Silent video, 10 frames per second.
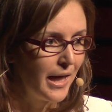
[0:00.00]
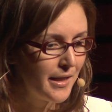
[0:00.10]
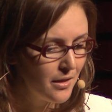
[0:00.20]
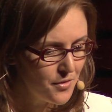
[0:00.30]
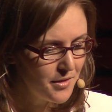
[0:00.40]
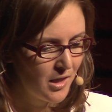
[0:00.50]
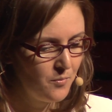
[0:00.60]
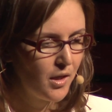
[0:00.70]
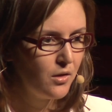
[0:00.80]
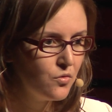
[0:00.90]
And every
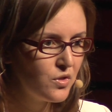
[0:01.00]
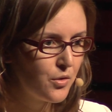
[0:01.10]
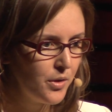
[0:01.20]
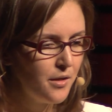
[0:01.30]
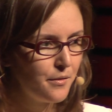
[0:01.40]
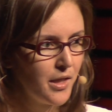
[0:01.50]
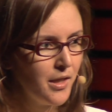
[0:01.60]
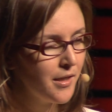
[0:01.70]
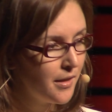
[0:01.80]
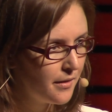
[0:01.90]
time they used
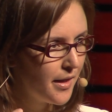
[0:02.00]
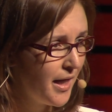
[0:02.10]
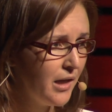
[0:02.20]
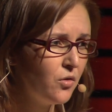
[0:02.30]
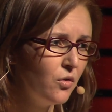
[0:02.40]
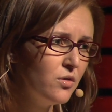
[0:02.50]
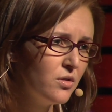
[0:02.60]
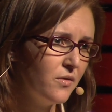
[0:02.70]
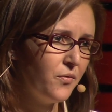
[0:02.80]
greenery, they had to use it